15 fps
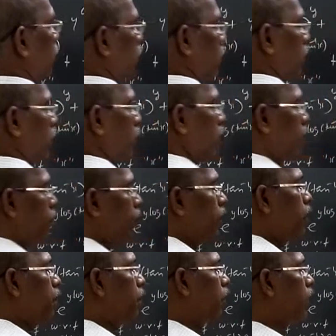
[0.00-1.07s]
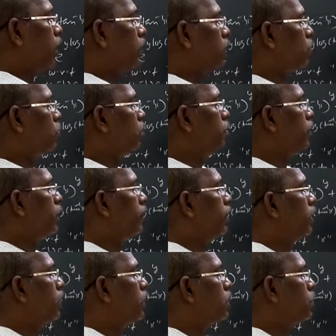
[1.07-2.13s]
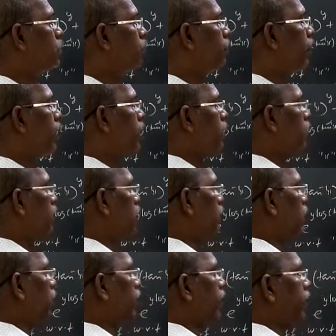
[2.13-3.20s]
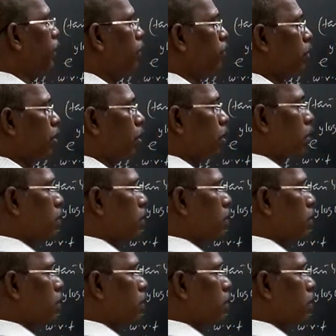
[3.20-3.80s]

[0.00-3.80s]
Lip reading: Then apply product rule between these two factors, derivative of cot